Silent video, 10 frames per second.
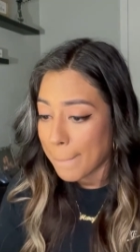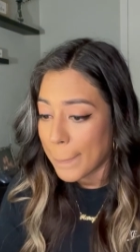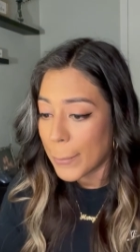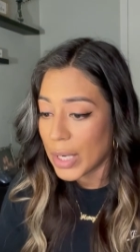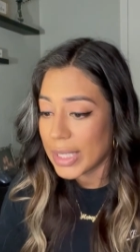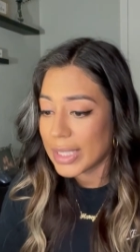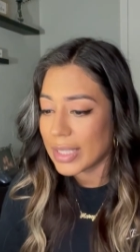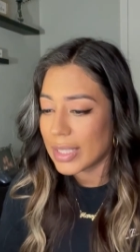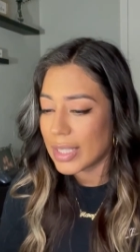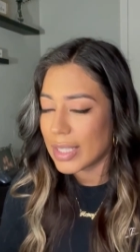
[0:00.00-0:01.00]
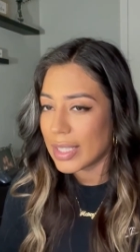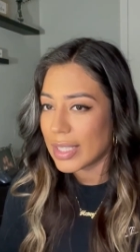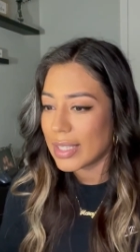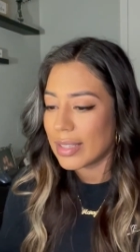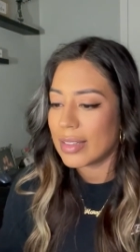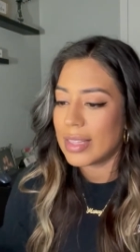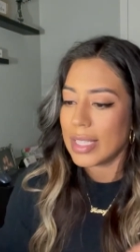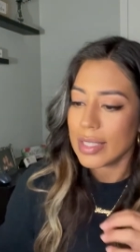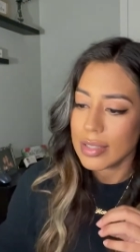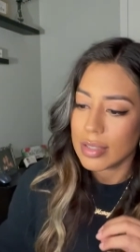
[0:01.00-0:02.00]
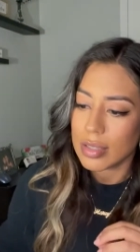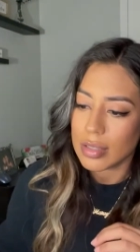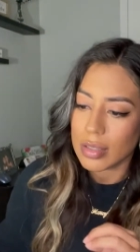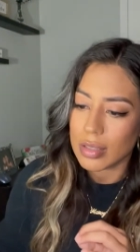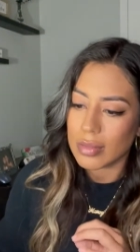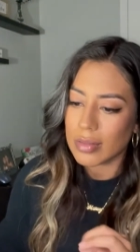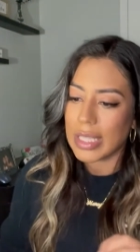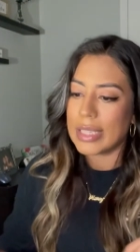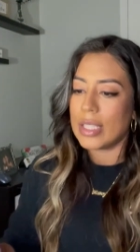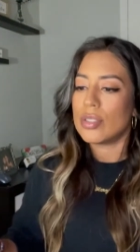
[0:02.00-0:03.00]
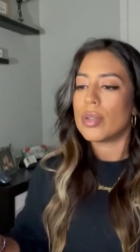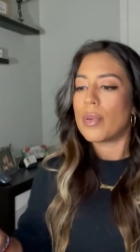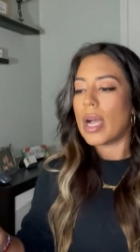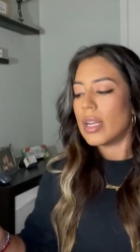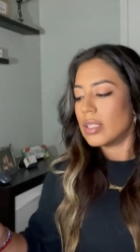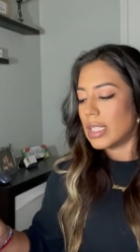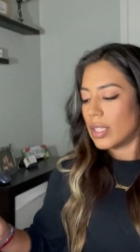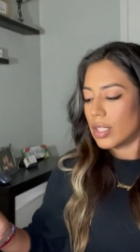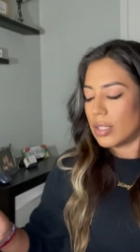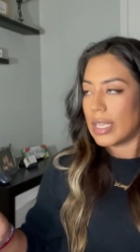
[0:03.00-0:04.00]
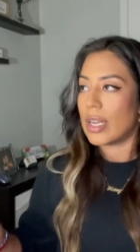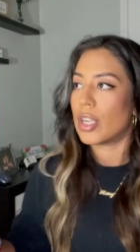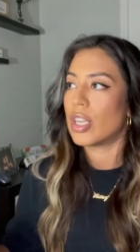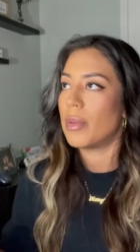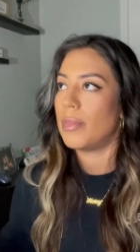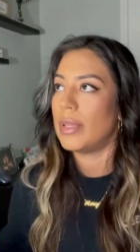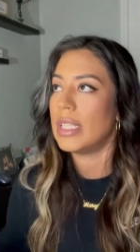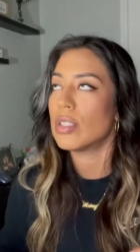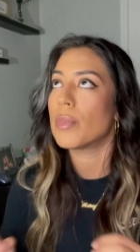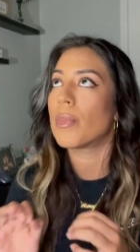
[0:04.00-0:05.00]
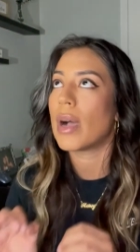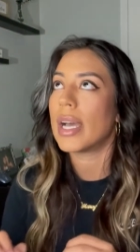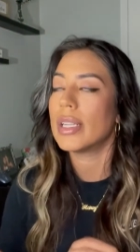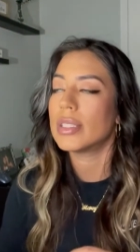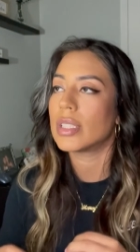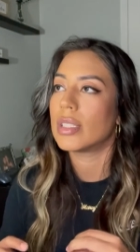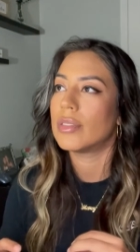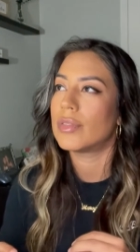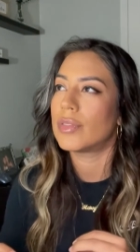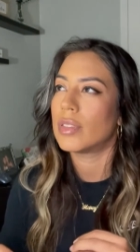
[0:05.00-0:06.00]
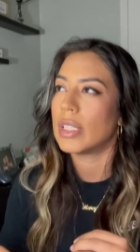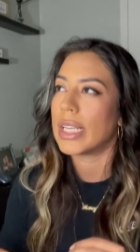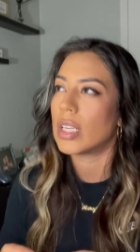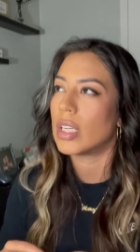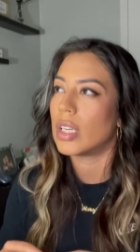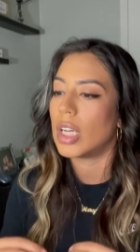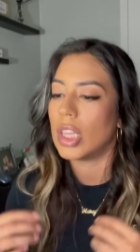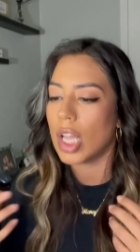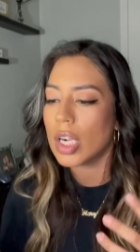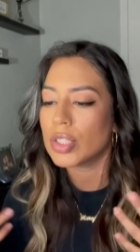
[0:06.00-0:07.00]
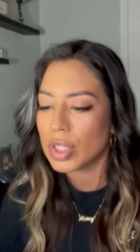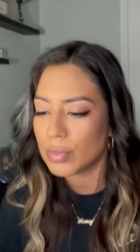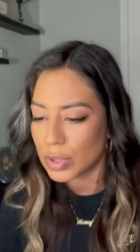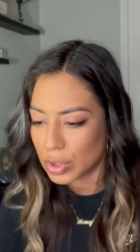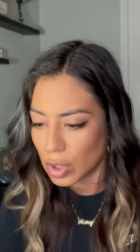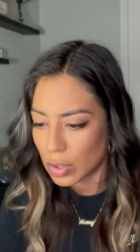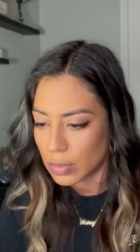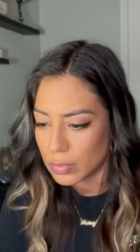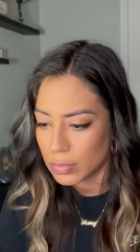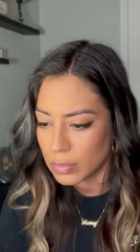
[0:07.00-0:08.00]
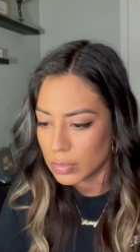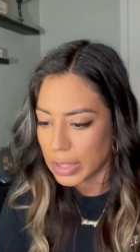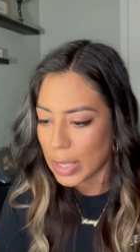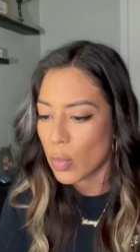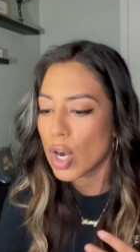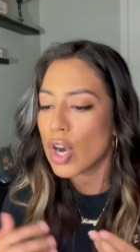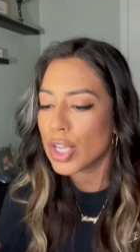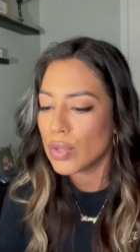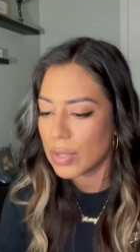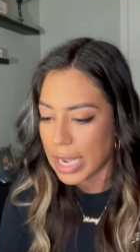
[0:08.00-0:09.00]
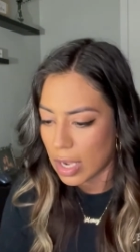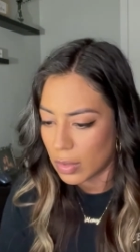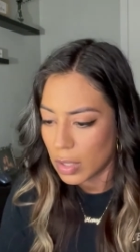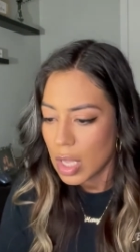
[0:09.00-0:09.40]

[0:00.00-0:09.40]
But these like these are products that are that are gonna these are products of like a, a long-term result like where are you now